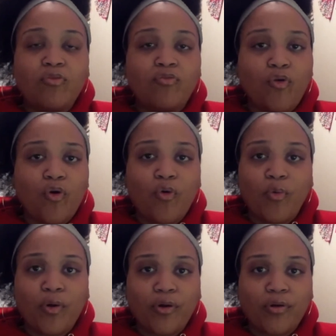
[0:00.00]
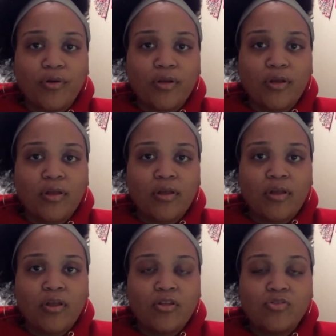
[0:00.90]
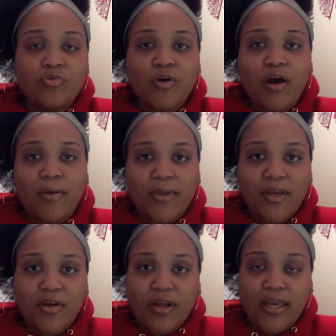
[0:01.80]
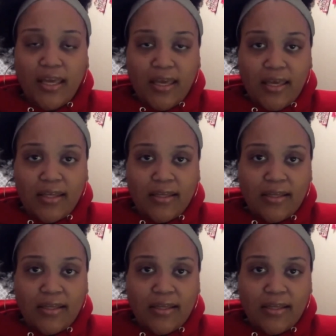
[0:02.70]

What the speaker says: forward to coming here again